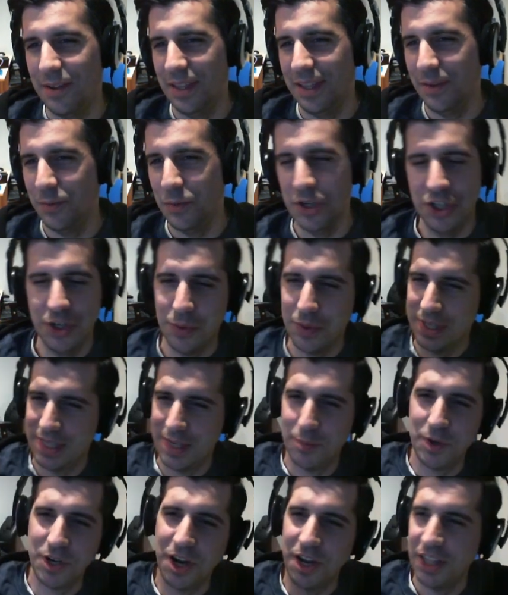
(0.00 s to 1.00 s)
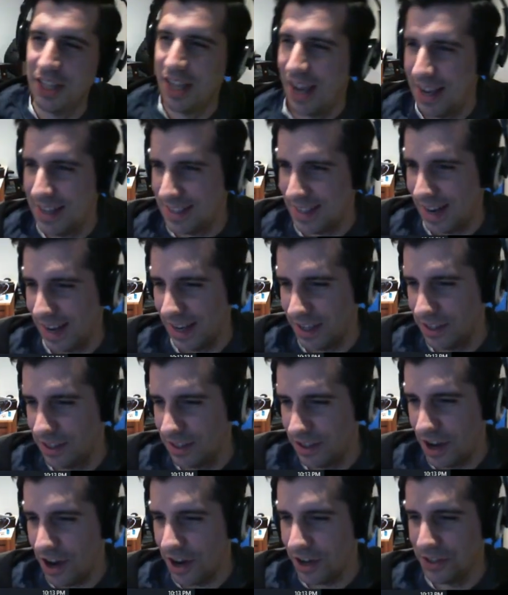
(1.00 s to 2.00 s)
wish there was someone online that I could
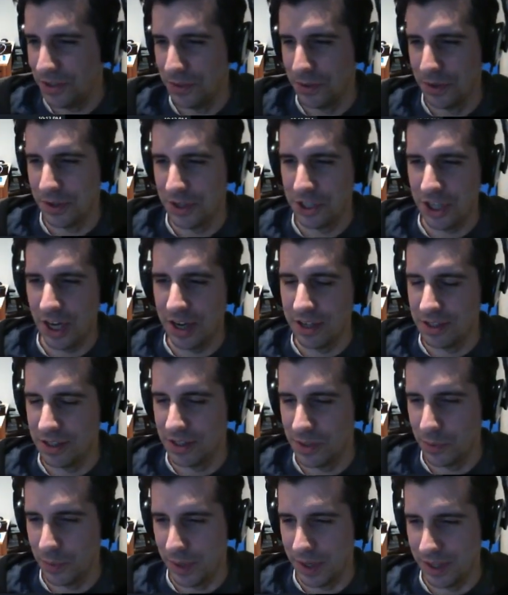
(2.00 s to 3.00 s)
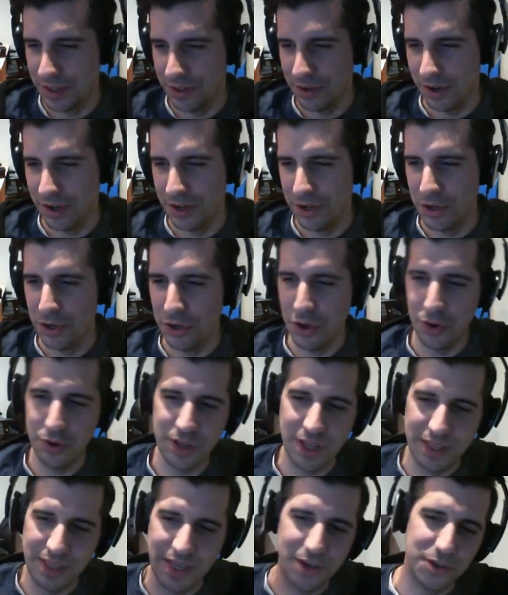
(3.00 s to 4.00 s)
talk to or share this with, or know
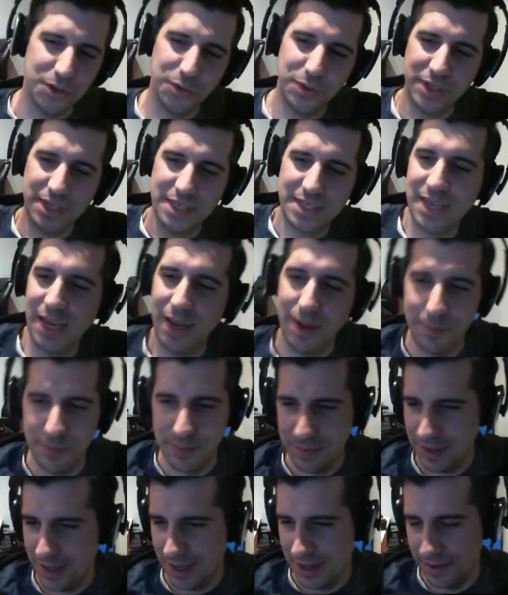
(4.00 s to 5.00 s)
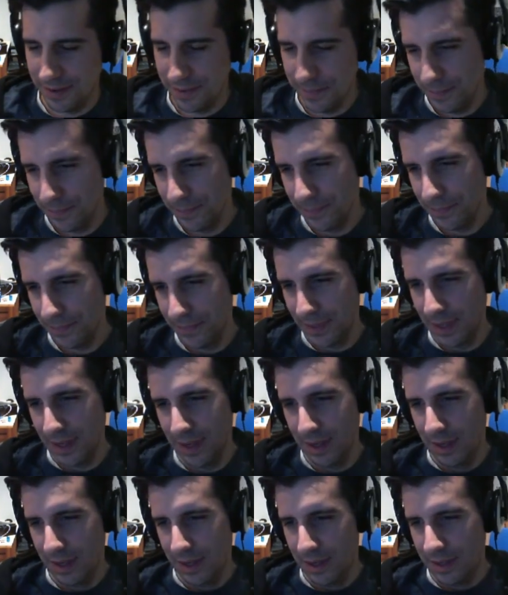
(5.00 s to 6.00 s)
that they're doing the same, you know?
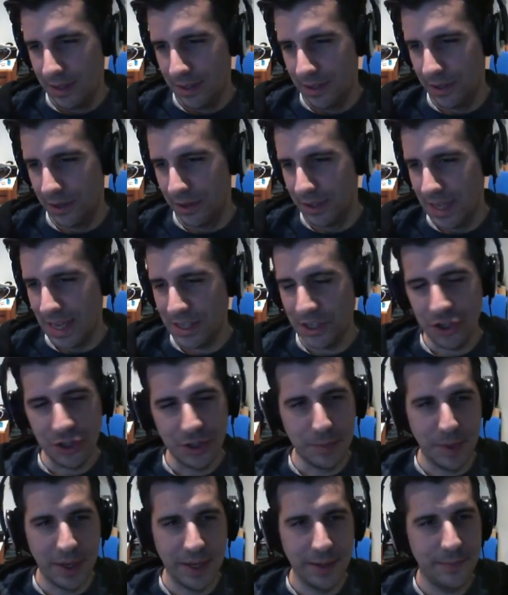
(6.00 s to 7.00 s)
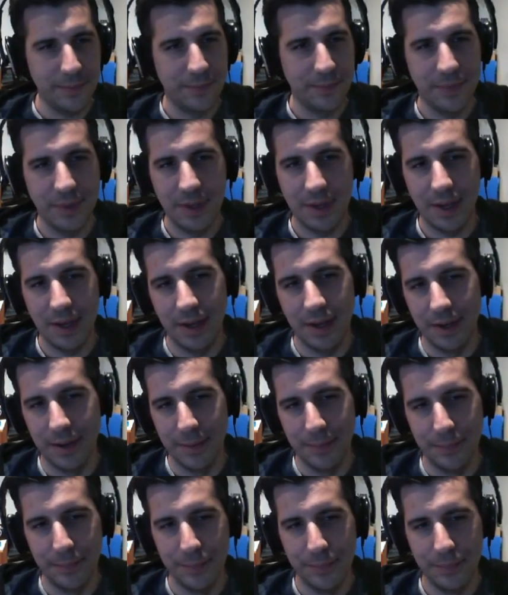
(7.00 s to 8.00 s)
So that's just me.
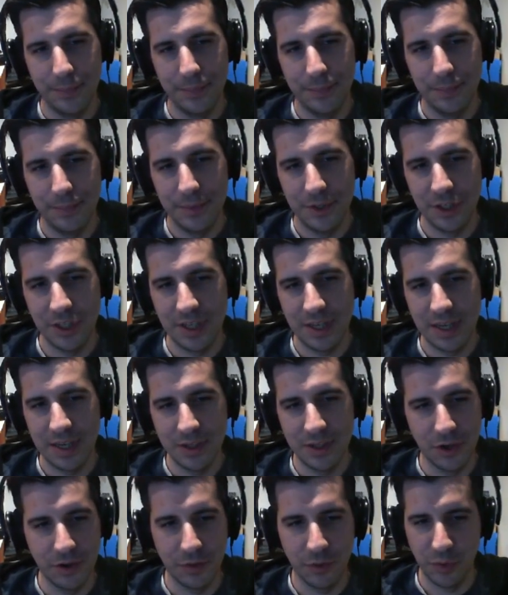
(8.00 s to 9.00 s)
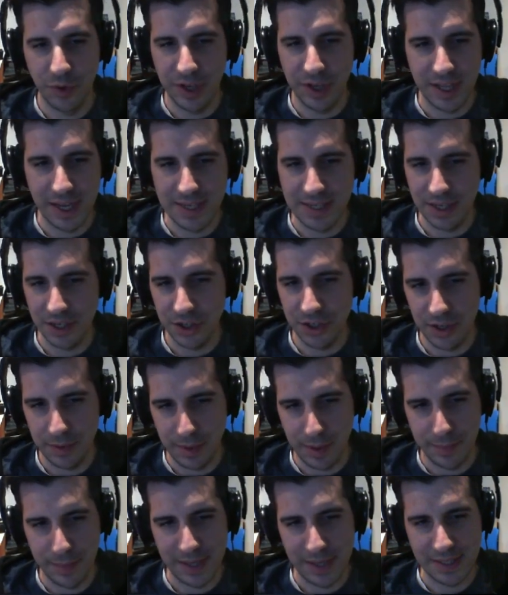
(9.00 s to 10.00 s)
Just a sort of realization
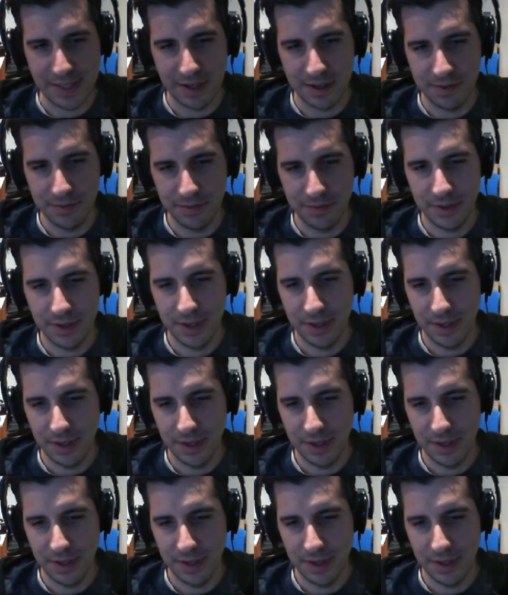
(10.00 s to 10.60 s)
about myself,